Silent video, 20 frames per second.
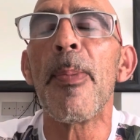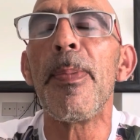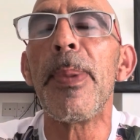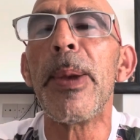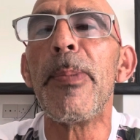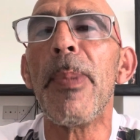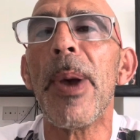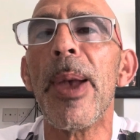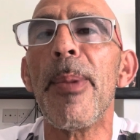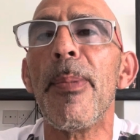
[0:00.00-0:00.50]

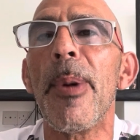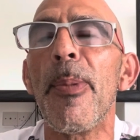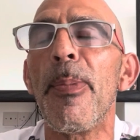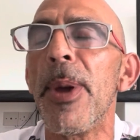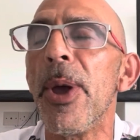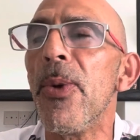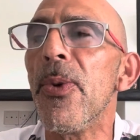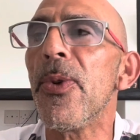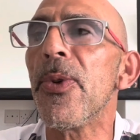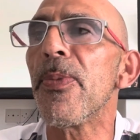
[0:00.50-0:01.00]
Been paying my
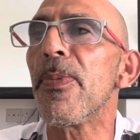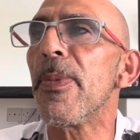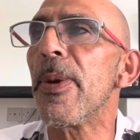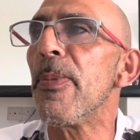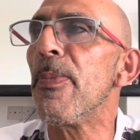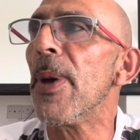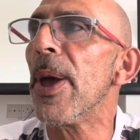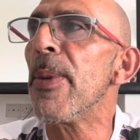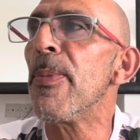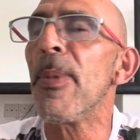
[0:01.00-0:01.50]
bills,
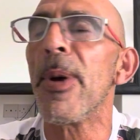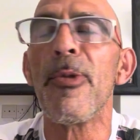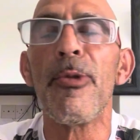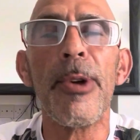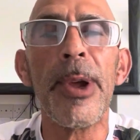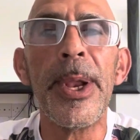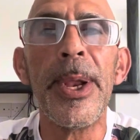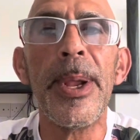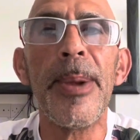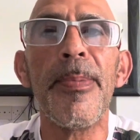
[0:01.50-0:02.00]
been paying my
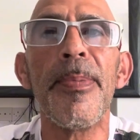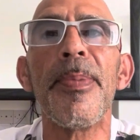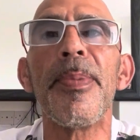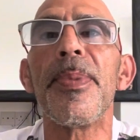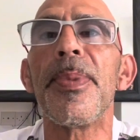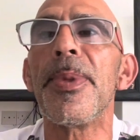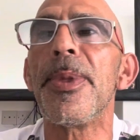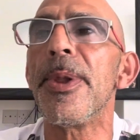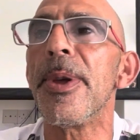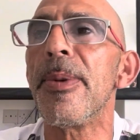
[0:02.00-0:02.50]
rent,
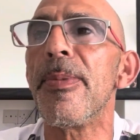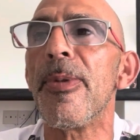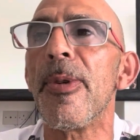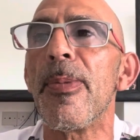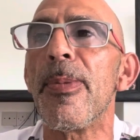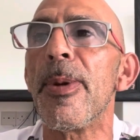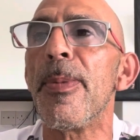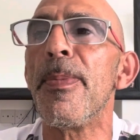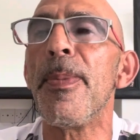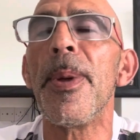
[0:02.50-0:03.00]
no
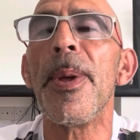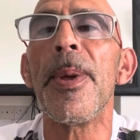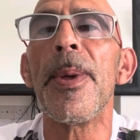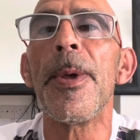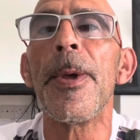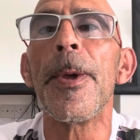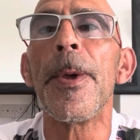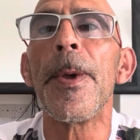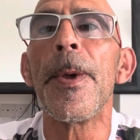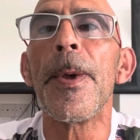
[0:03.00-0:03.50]
problem.
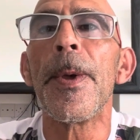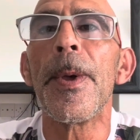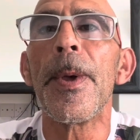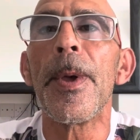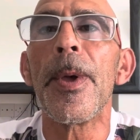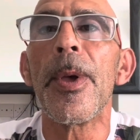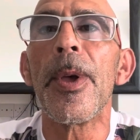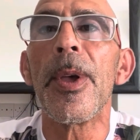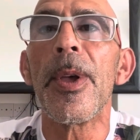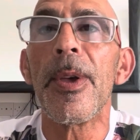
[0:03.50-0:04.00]

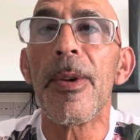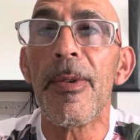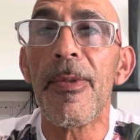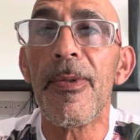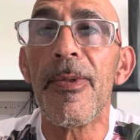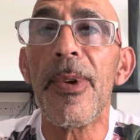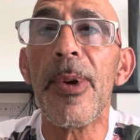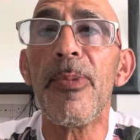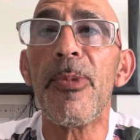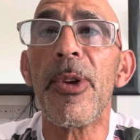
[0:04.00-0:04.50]

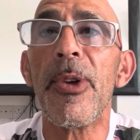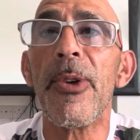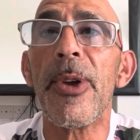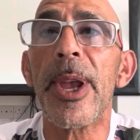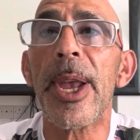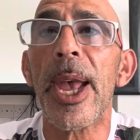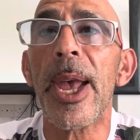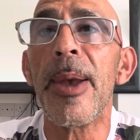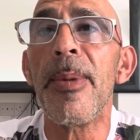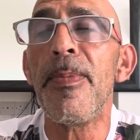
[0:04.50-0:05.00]

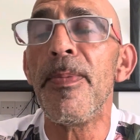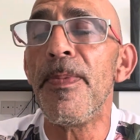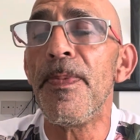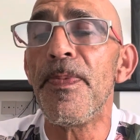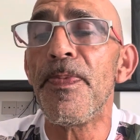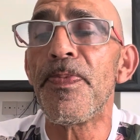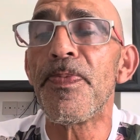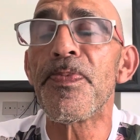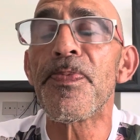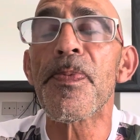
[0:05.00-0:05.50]
February came,
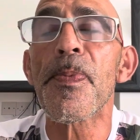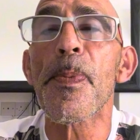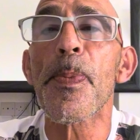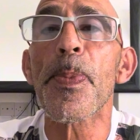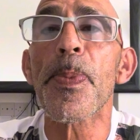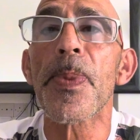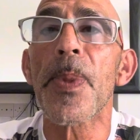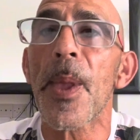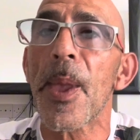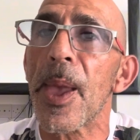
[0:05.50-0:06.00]

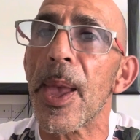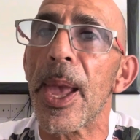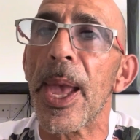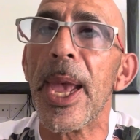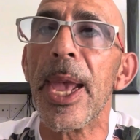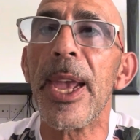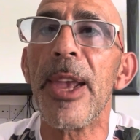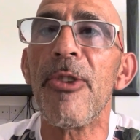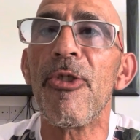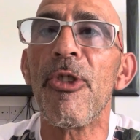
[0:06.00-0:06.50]

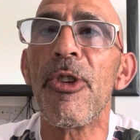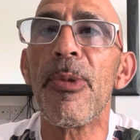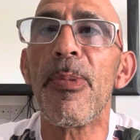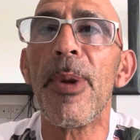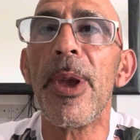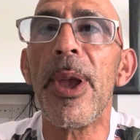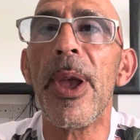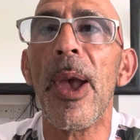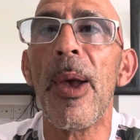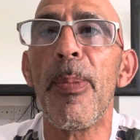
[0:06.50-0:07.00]
he issued
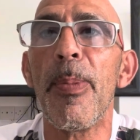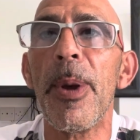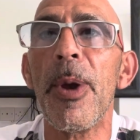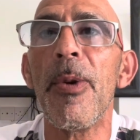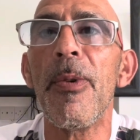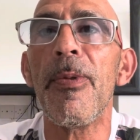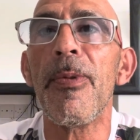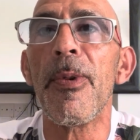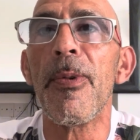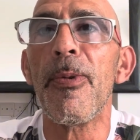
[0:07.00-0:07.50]
me a
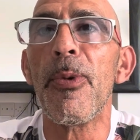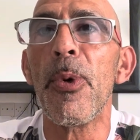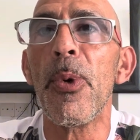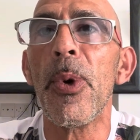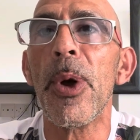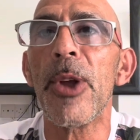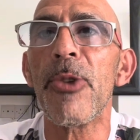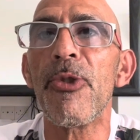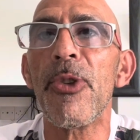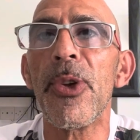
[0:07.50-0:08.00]
bill for
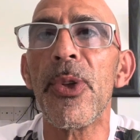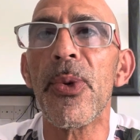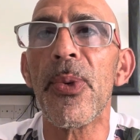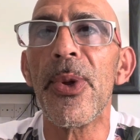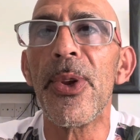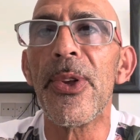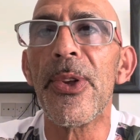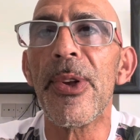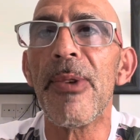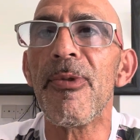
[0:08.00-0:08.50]

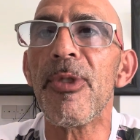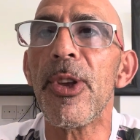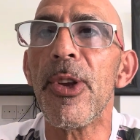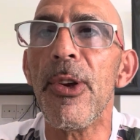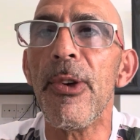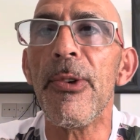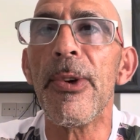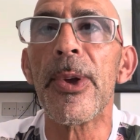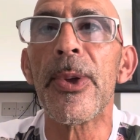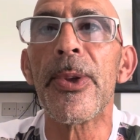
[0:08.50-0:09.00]

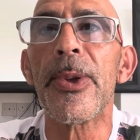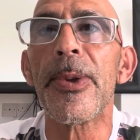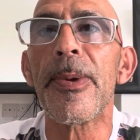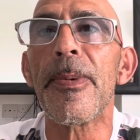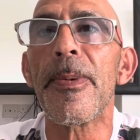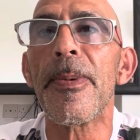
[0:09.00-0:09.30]
€427.